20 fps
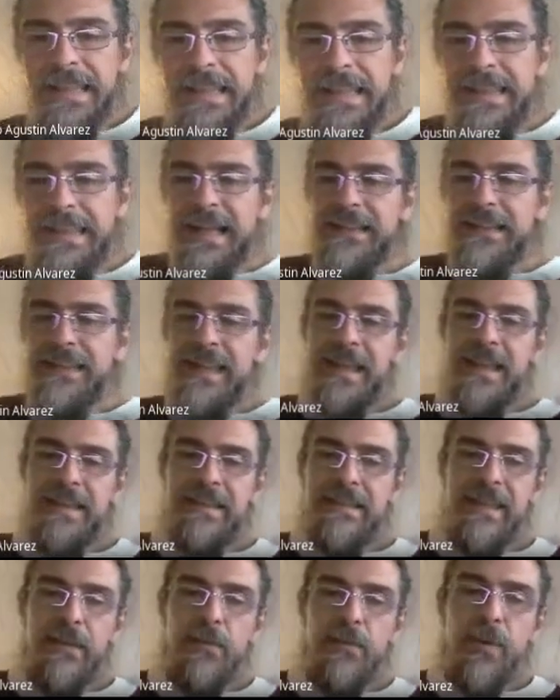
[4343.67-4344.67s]
that
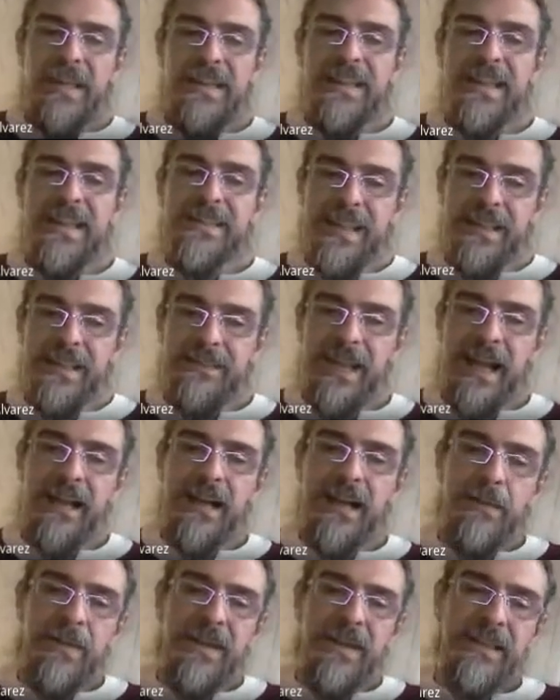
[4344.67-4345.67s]
they witness
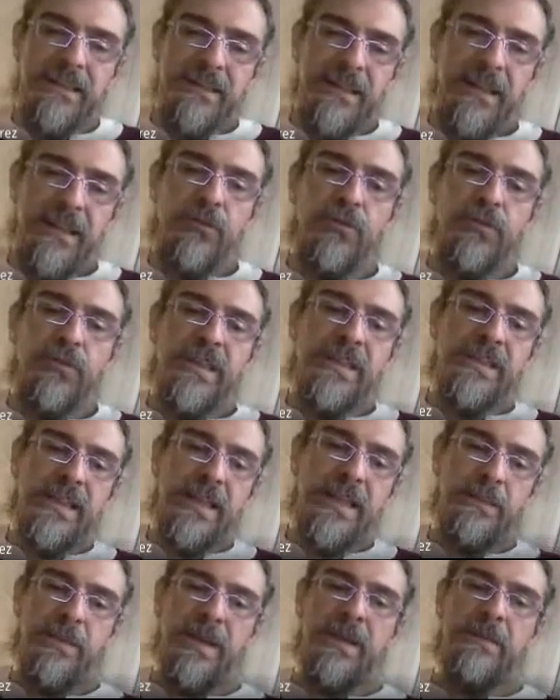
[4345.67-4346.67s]
entanglement, and they do
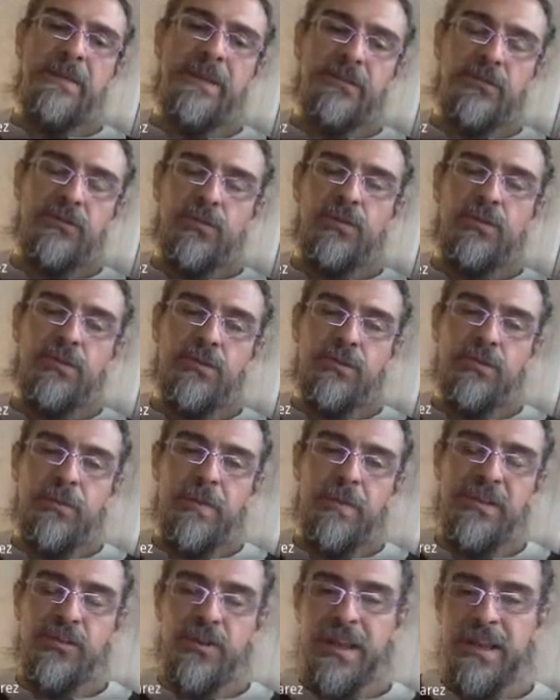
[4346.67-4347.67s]
this experiment to
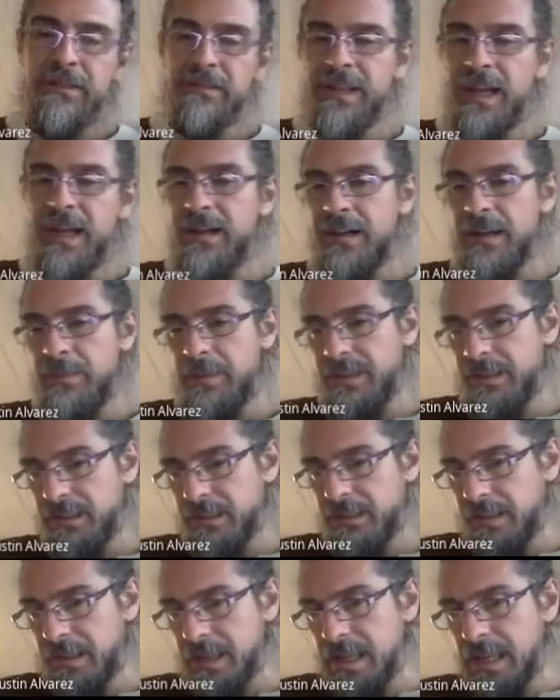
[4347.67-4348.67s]
measure entanglement.
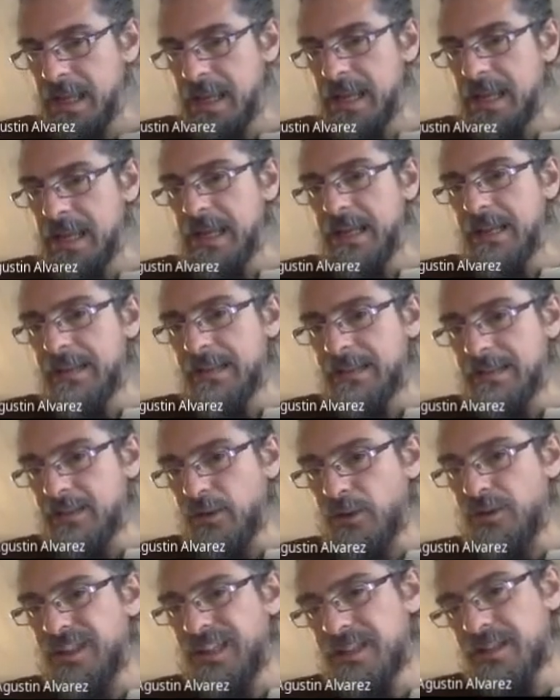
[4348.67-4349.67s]

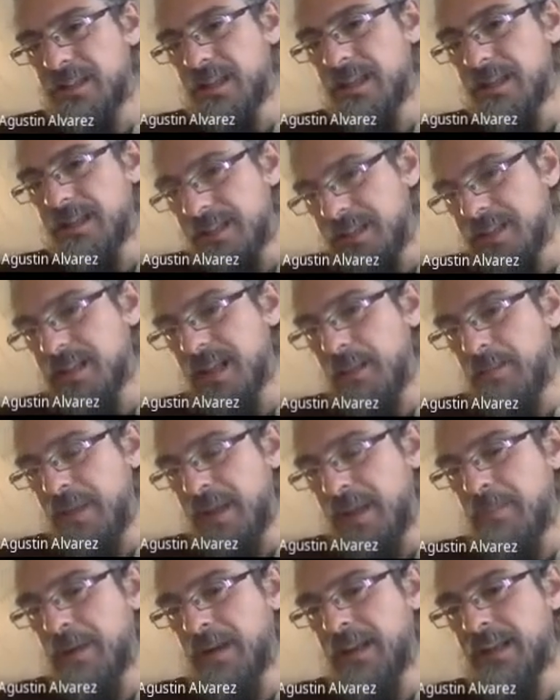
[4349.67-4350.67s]
So this is a
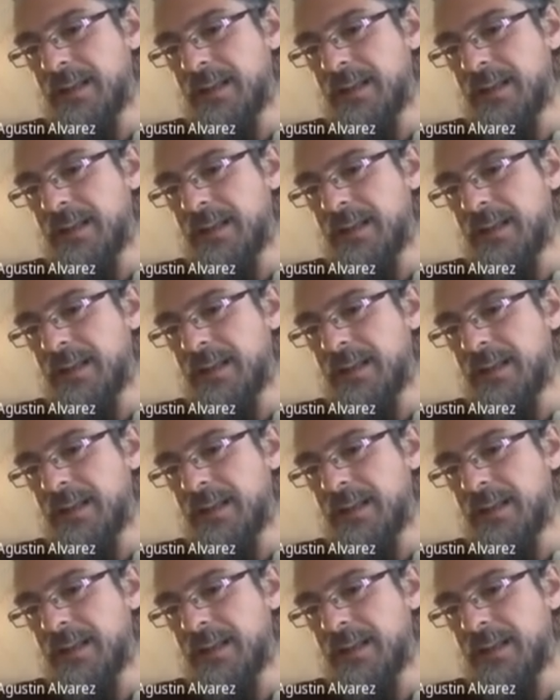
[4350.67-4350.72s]
paper